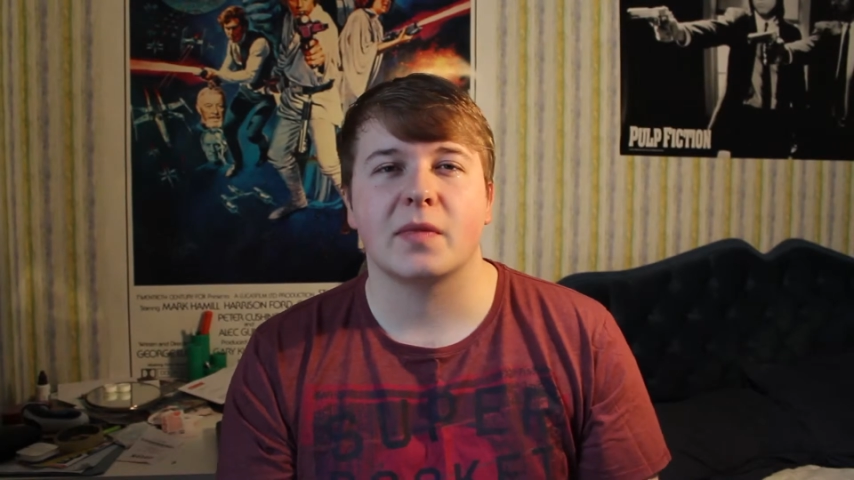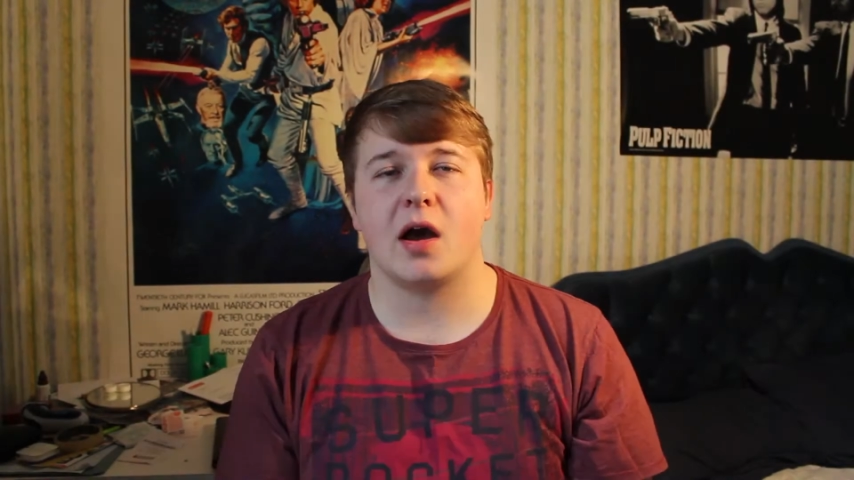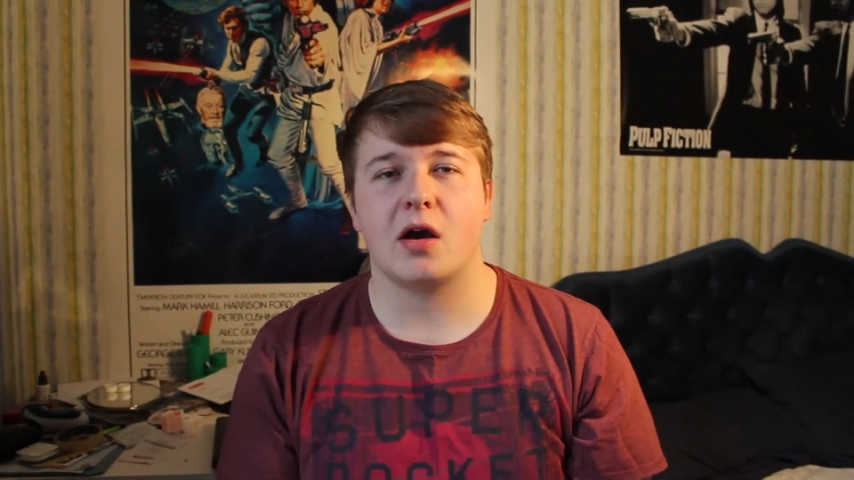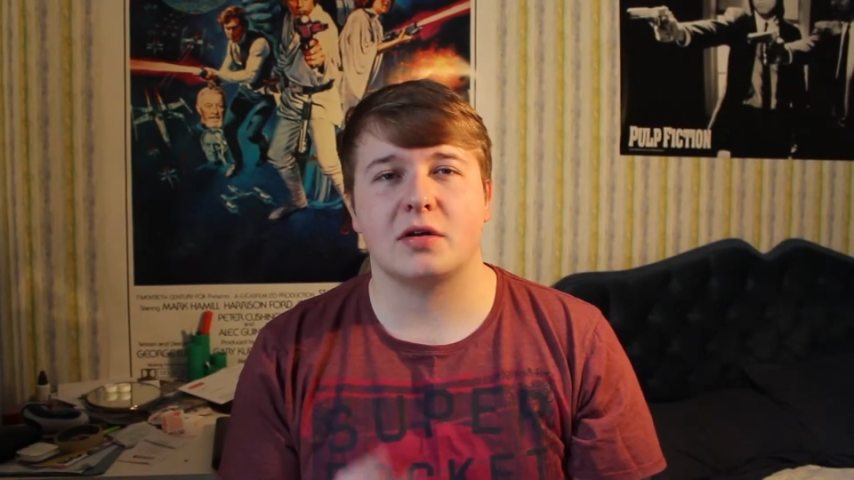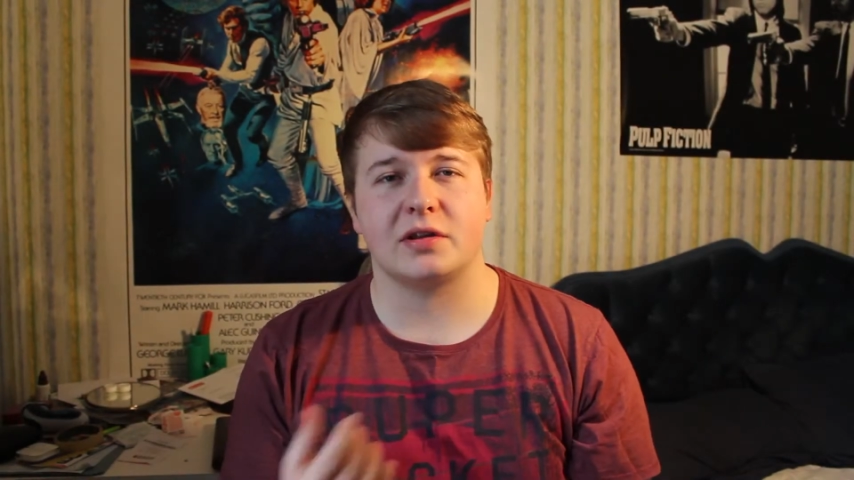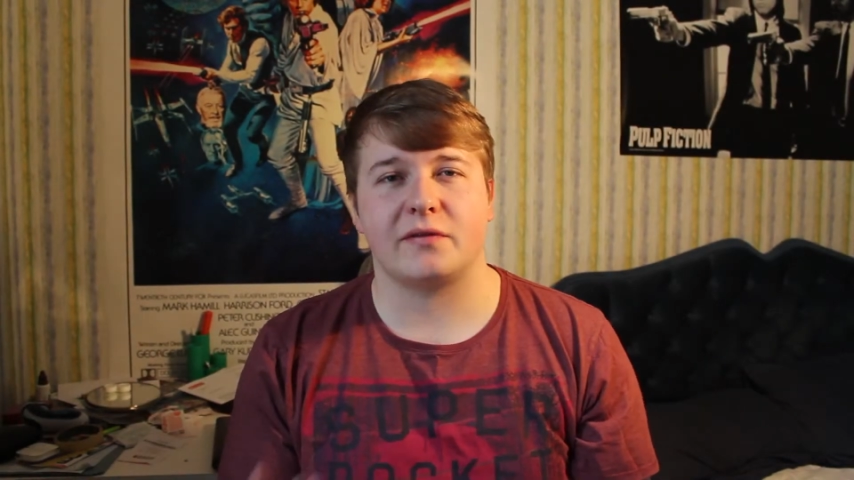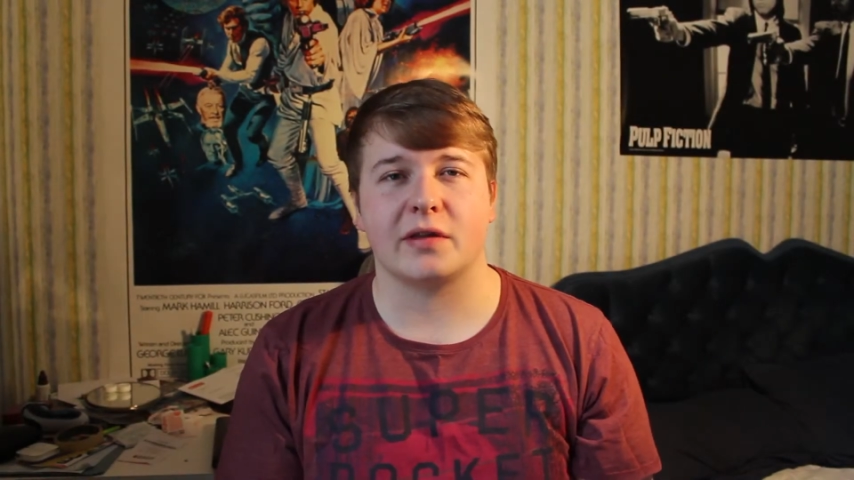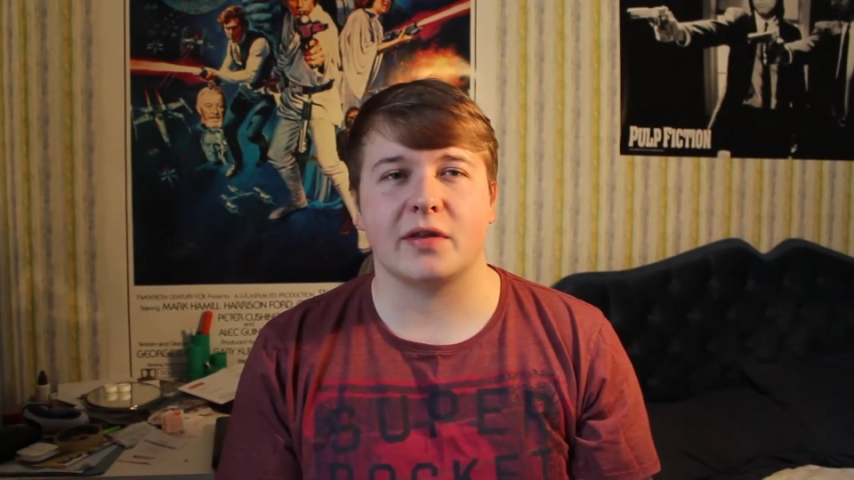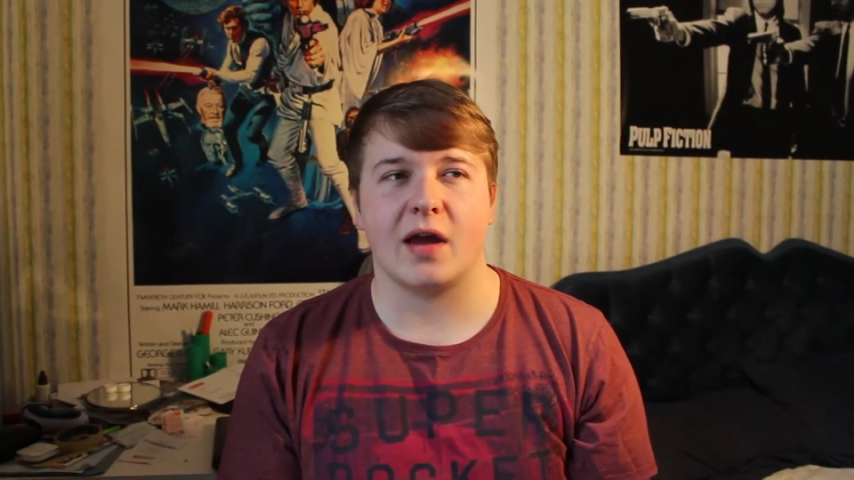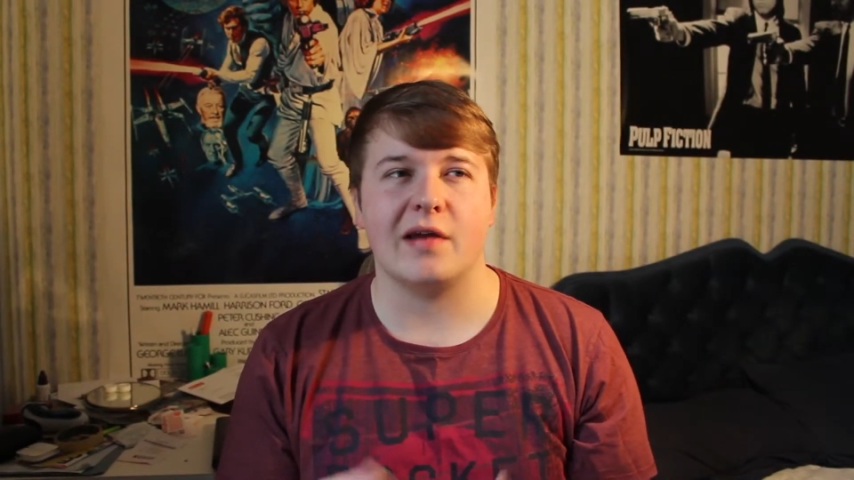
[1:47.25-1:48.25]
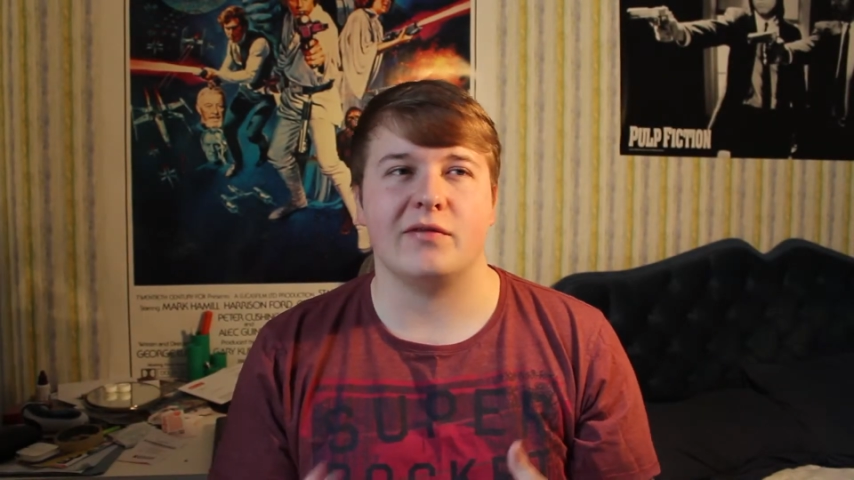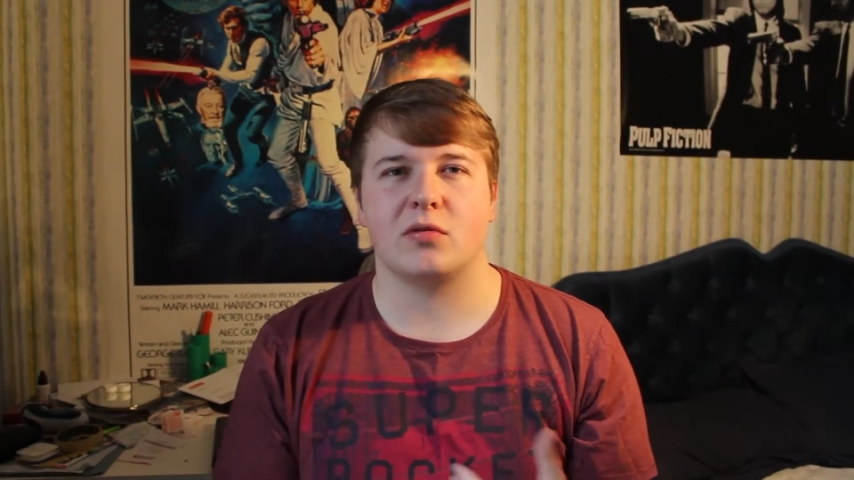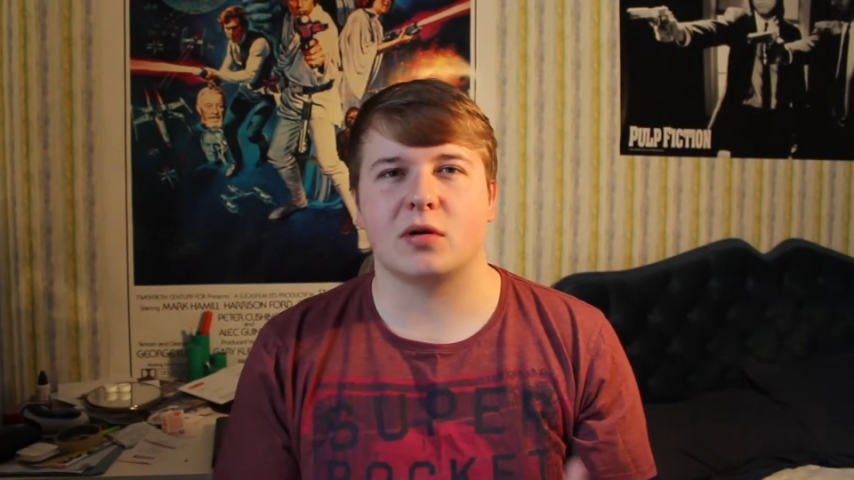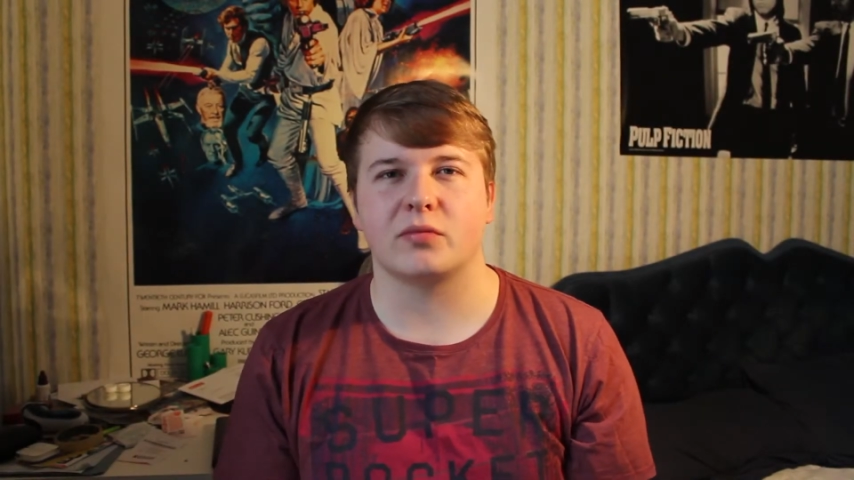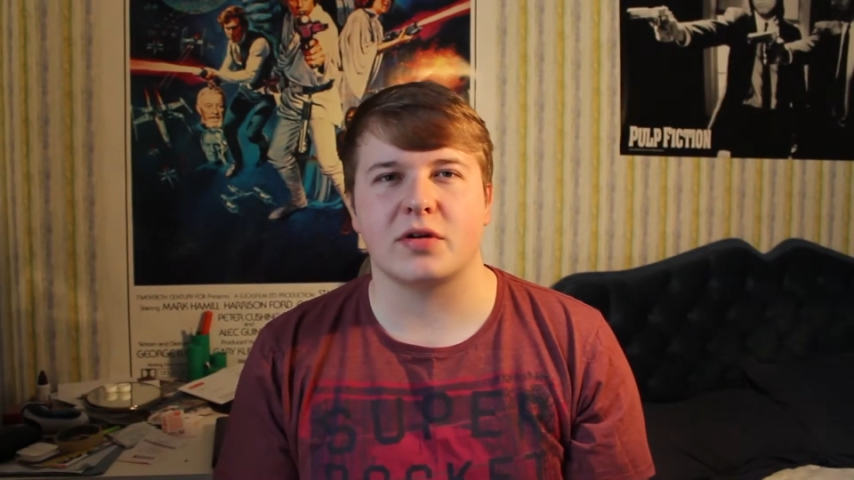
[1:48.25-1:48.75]
I honestly think that
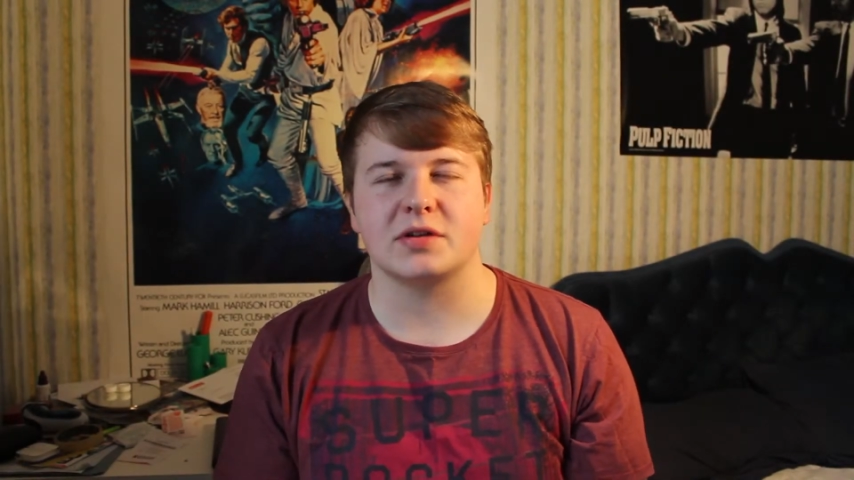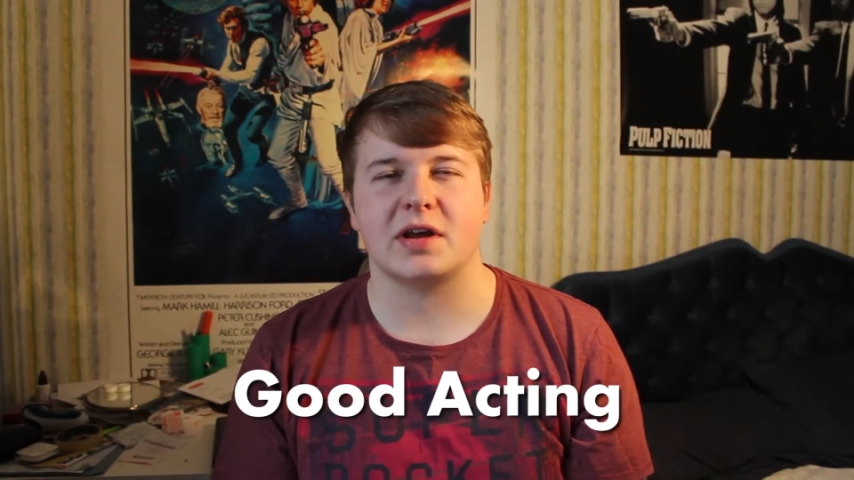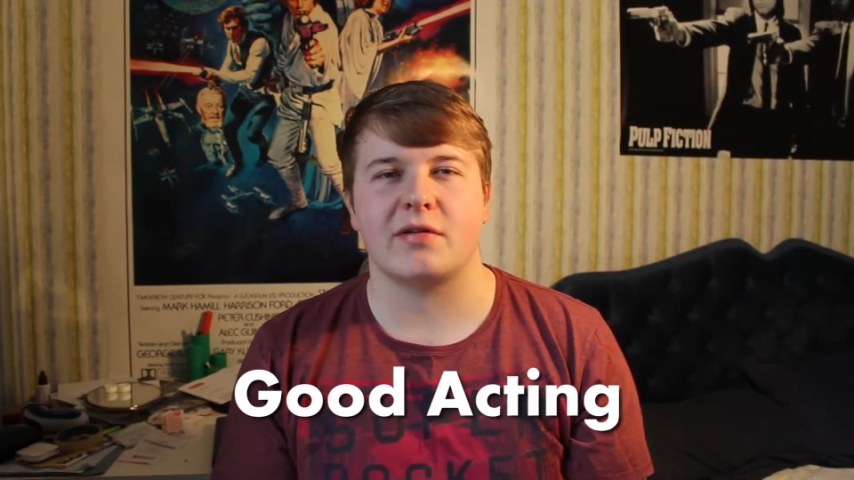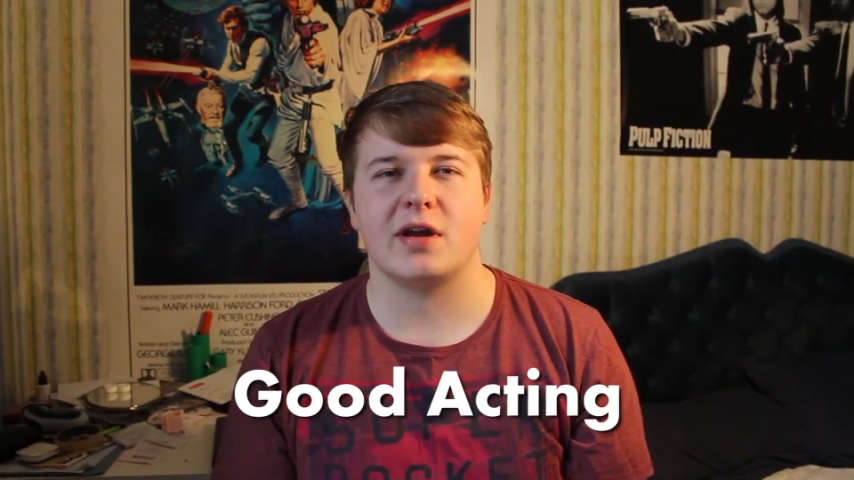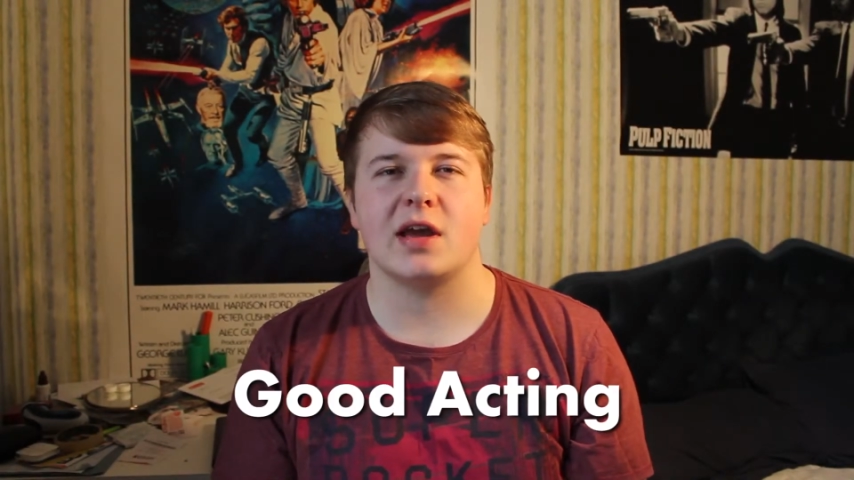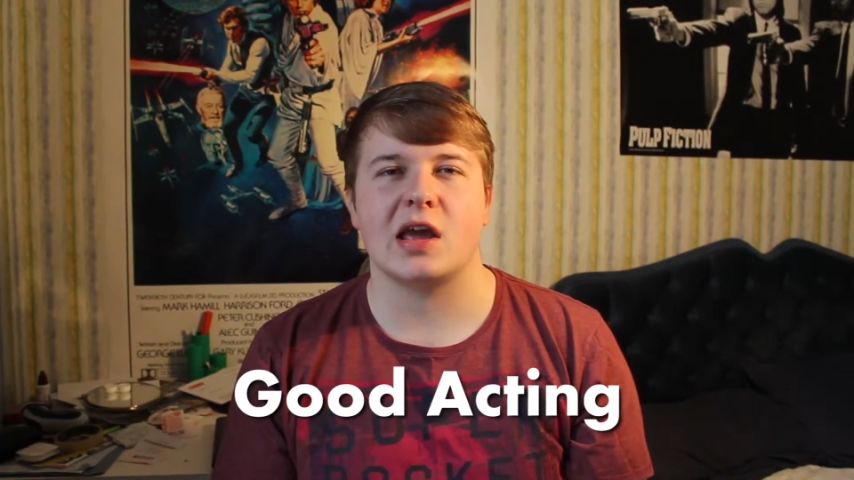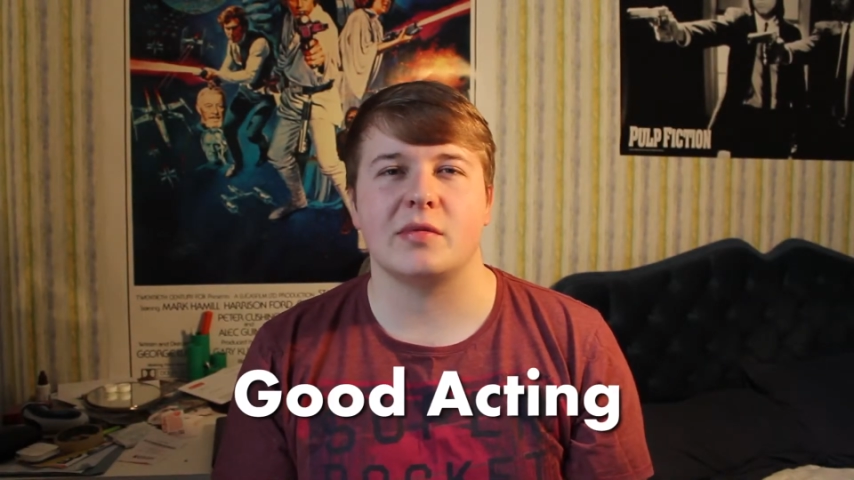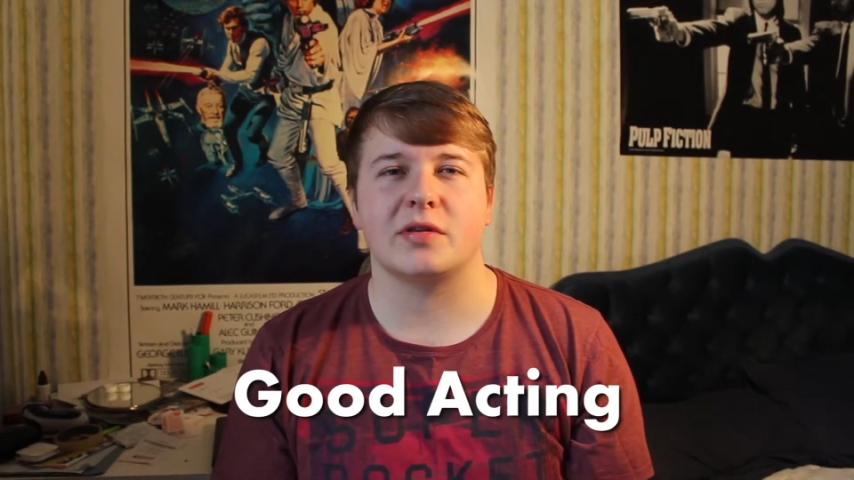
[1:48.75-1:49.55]
everyone brings their A-game